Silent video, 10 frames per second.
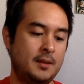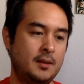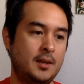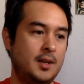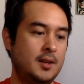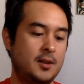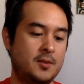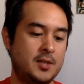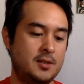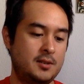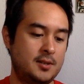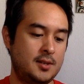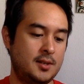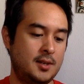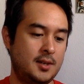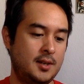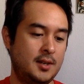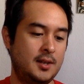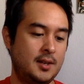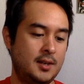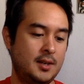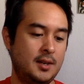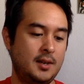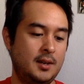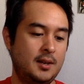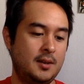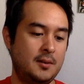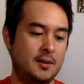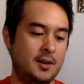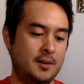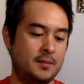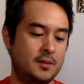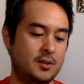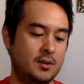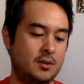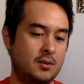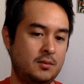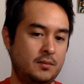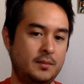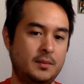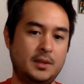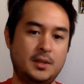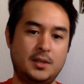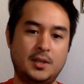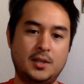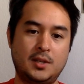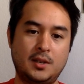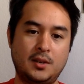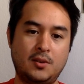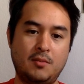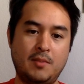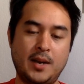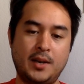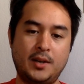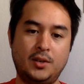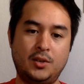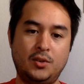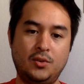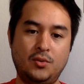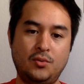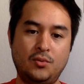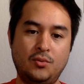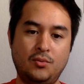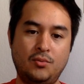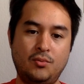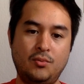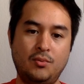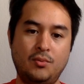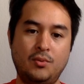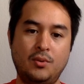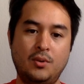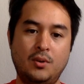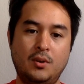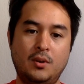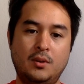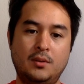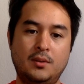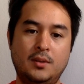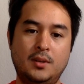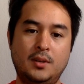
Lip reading: Any other questions? Okay, so let's just go back to the